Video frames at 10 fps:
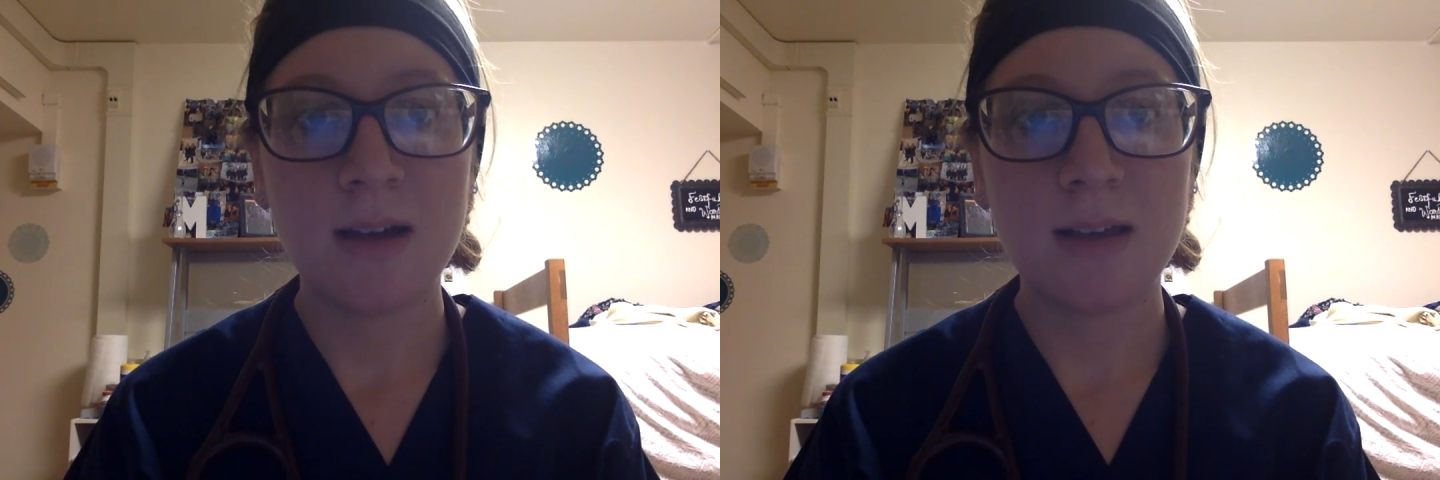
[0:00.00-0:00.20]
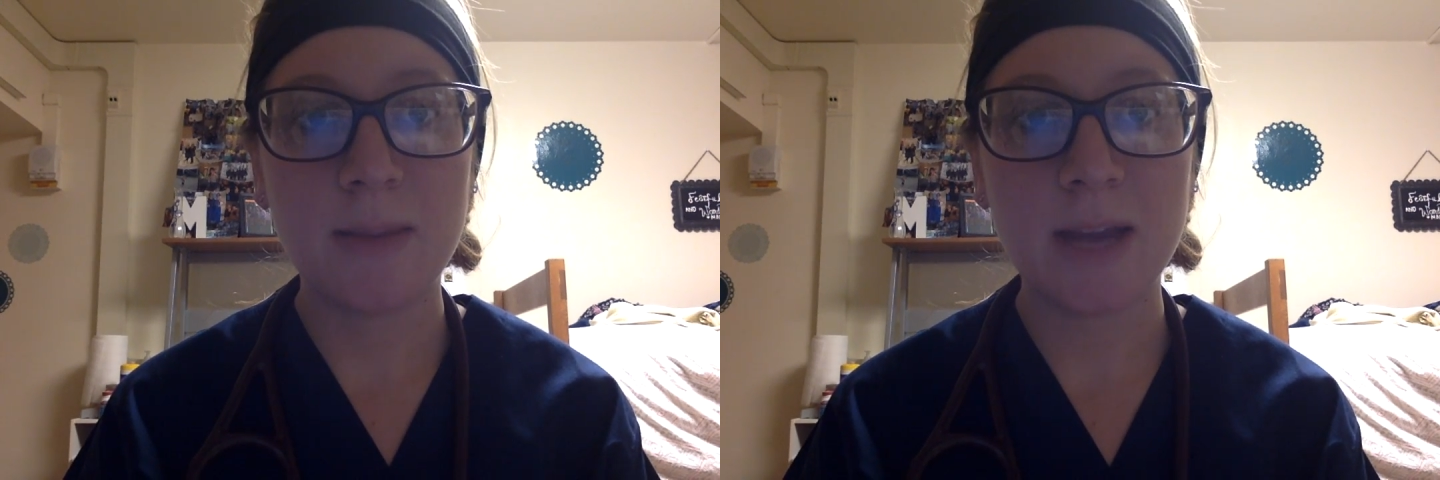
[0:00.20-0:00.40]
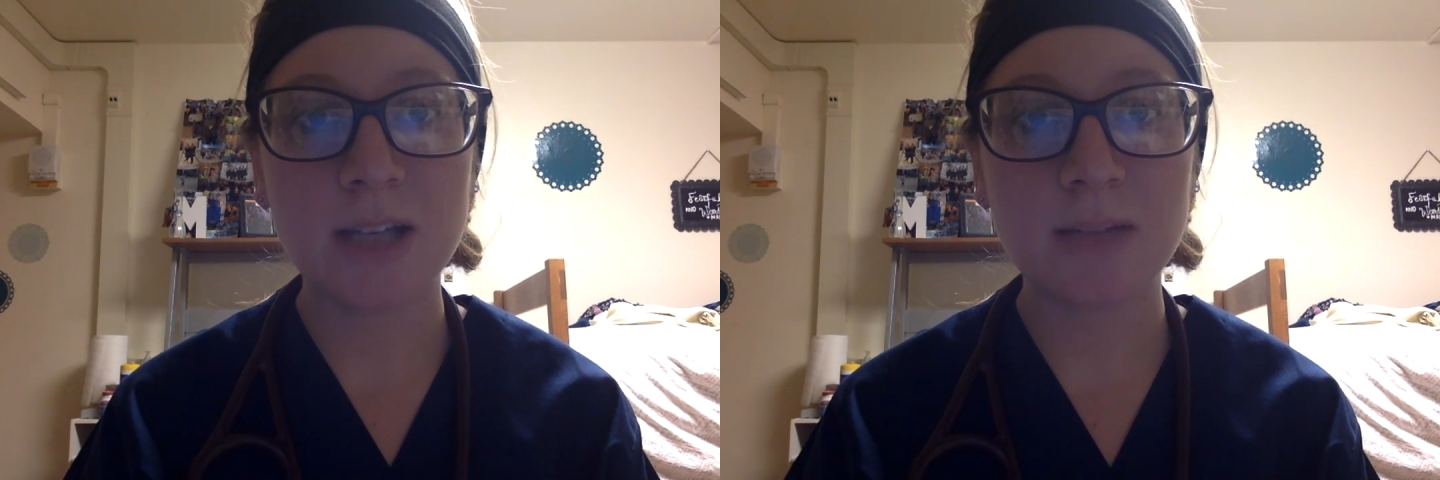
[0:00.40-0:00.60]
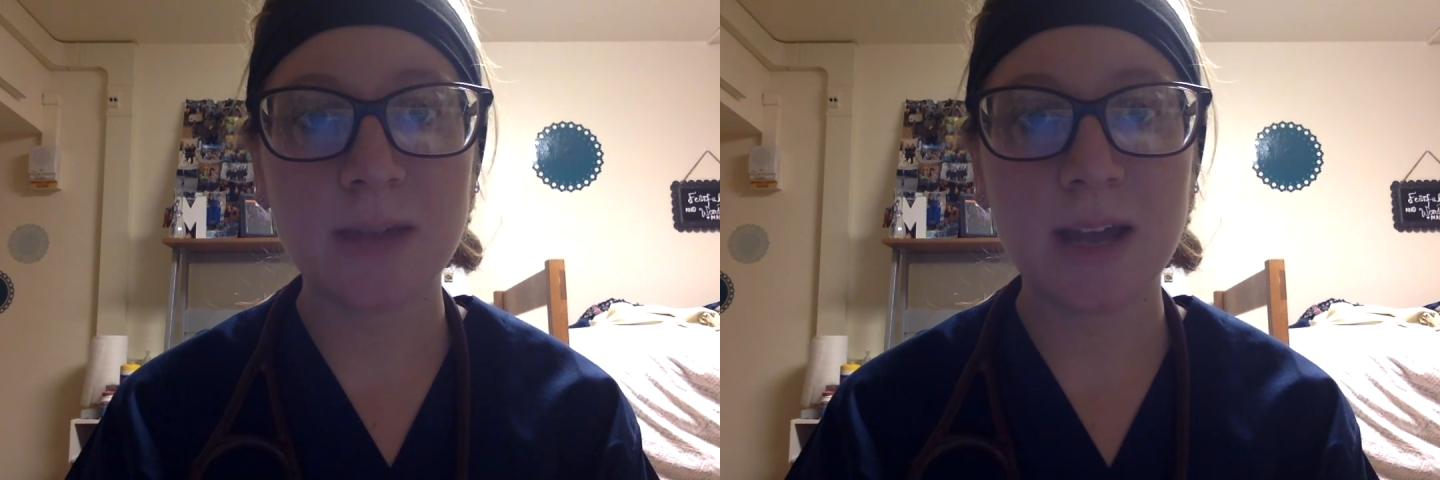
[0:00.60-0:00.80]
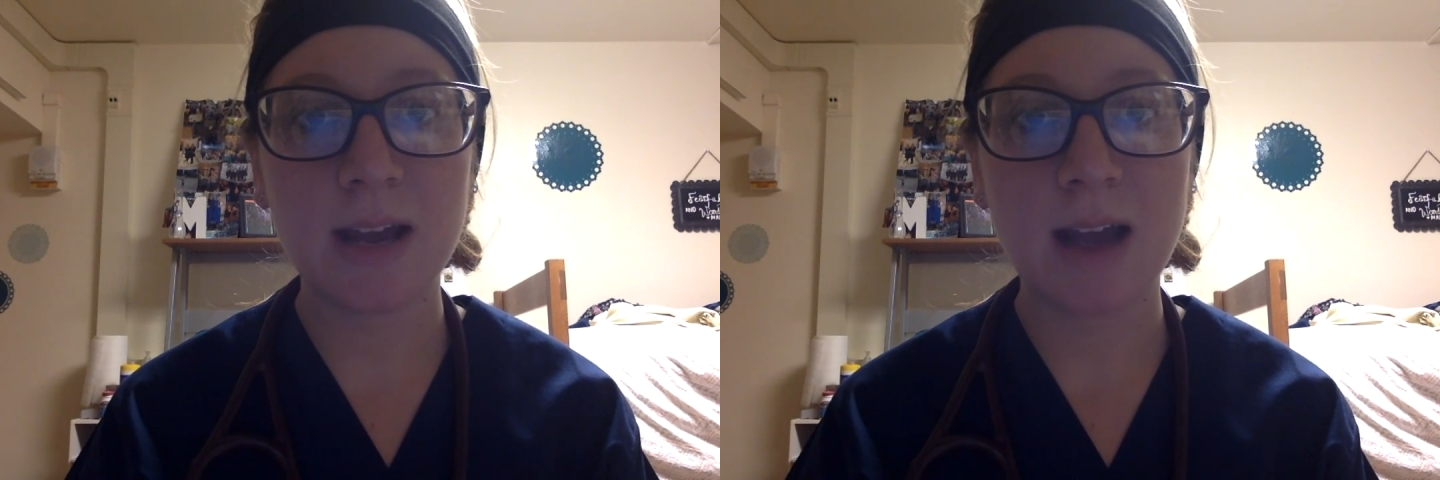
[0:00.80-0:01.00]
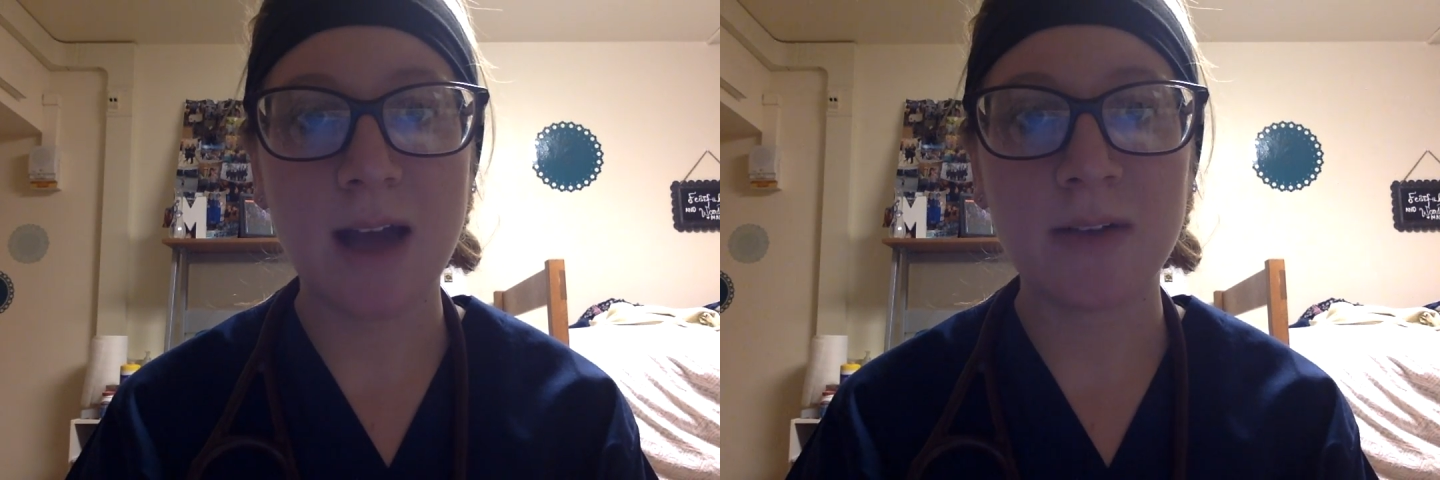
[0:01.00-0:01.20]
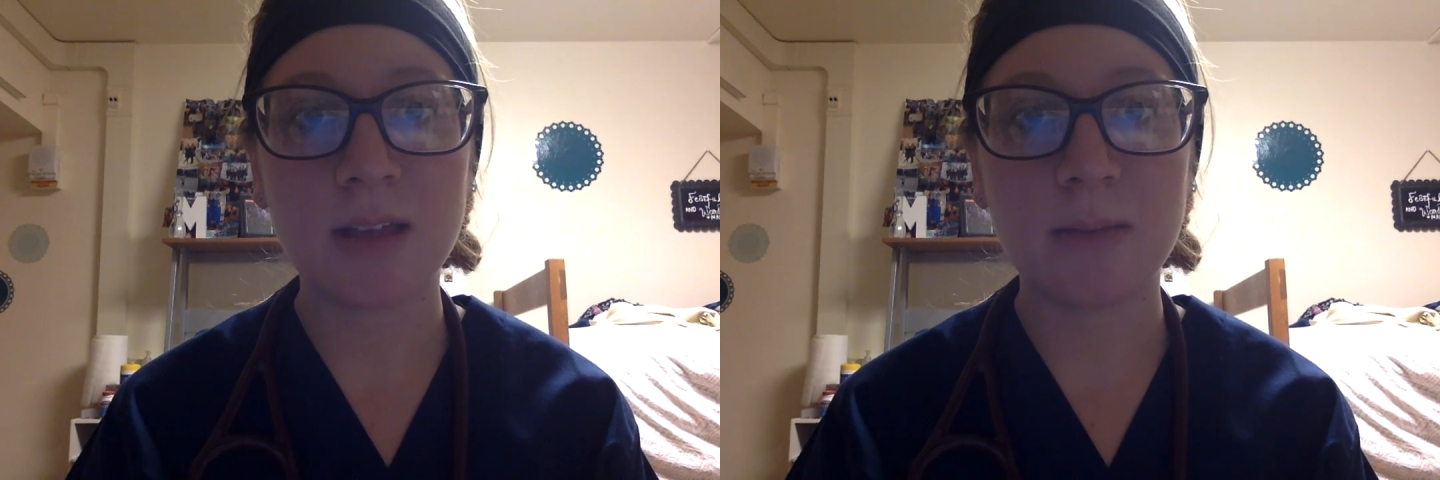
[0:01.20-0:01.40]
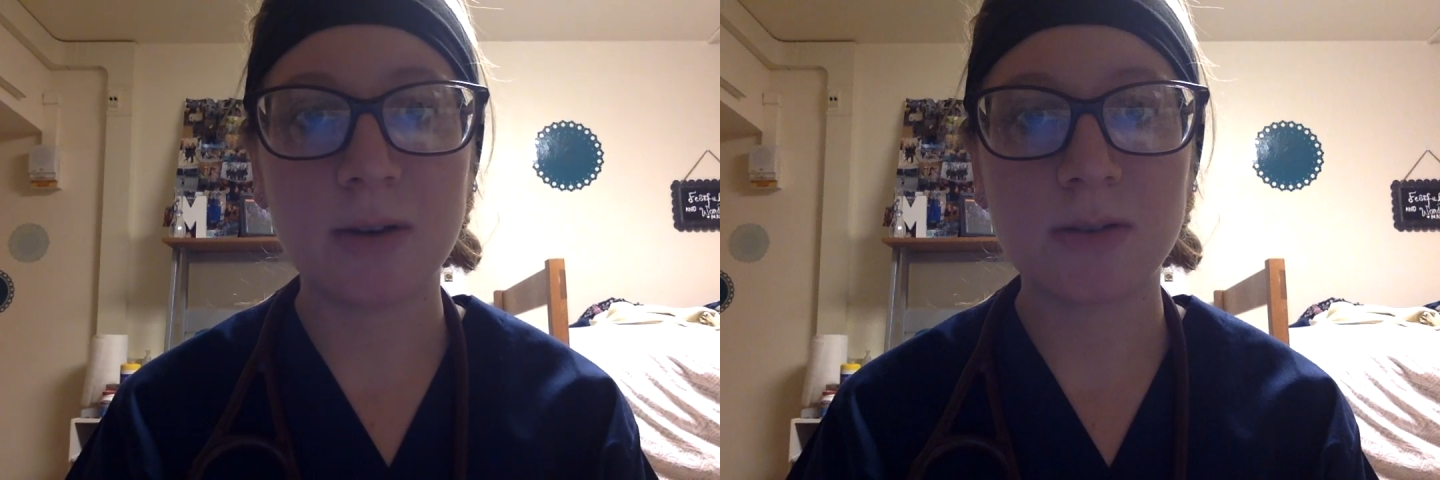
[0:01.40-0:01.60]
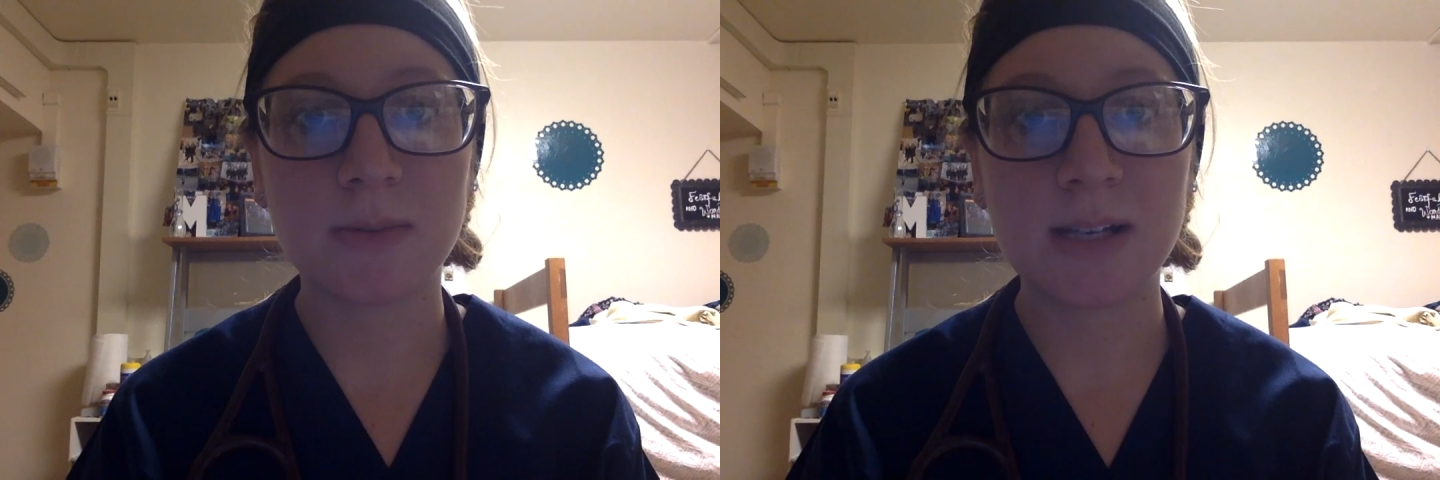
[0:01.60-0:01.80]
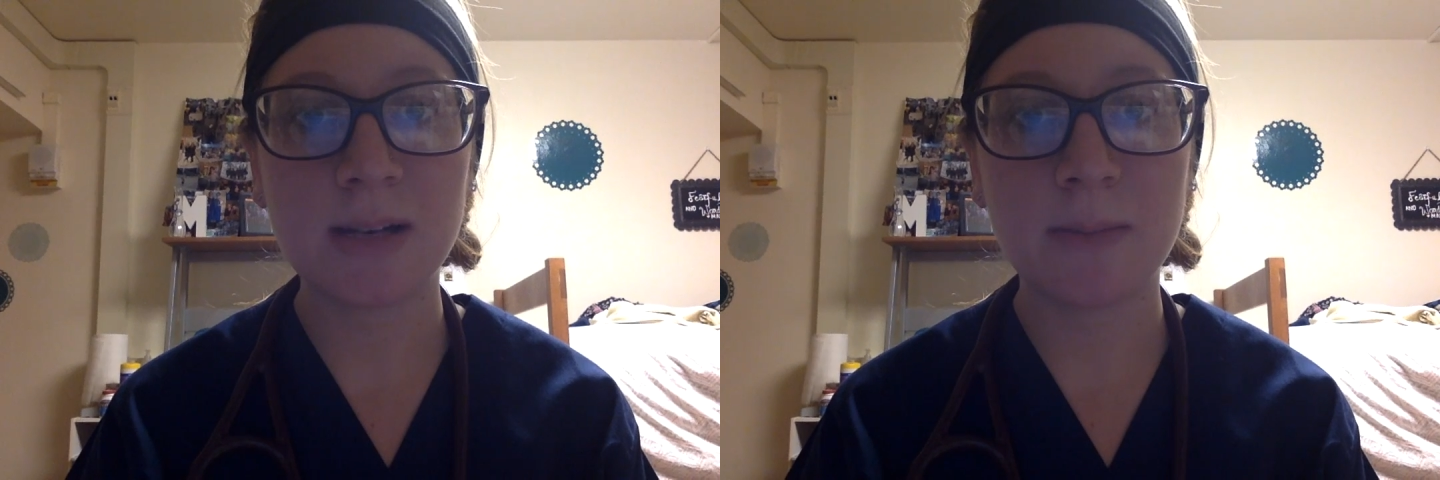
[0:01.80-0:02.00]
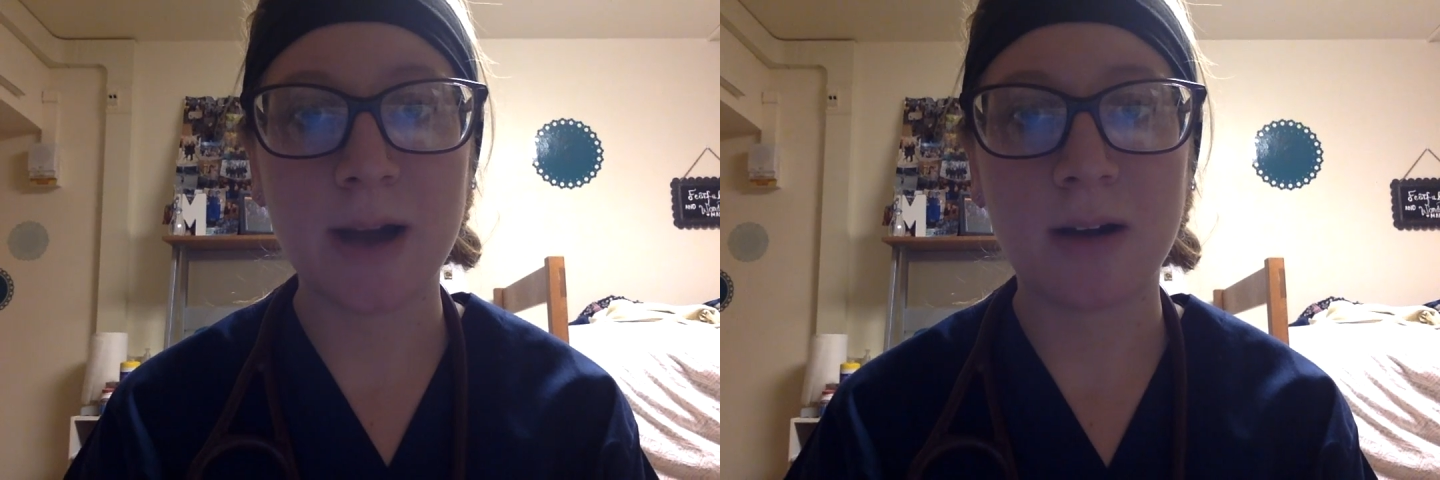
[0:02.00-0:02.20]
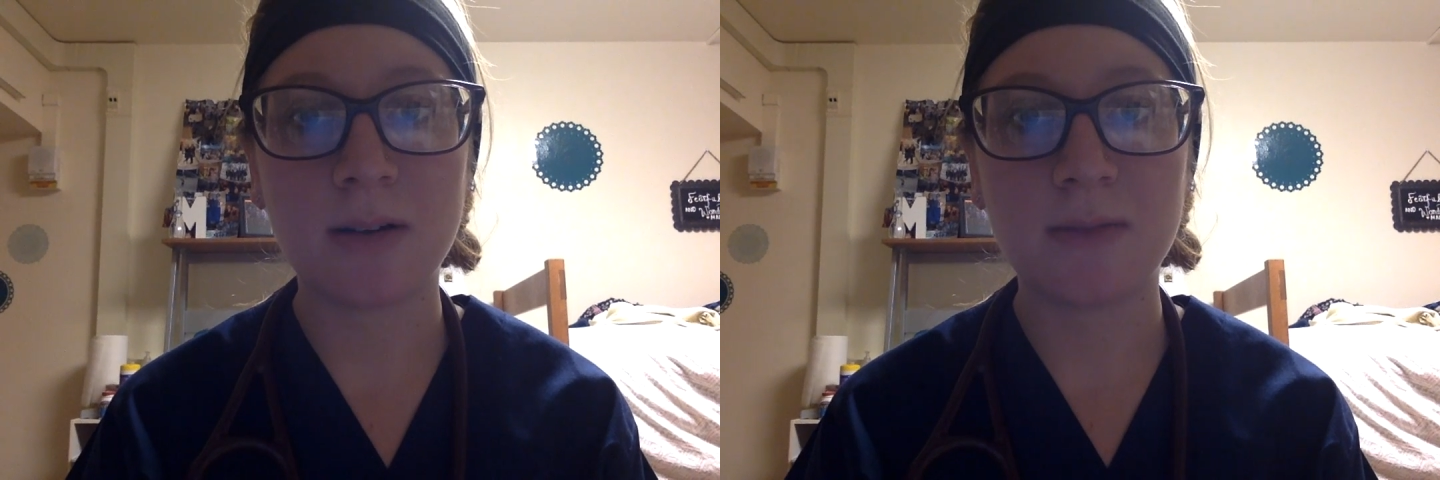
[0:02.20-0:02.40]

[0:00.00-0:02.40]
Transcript: The patient began having the most recent bout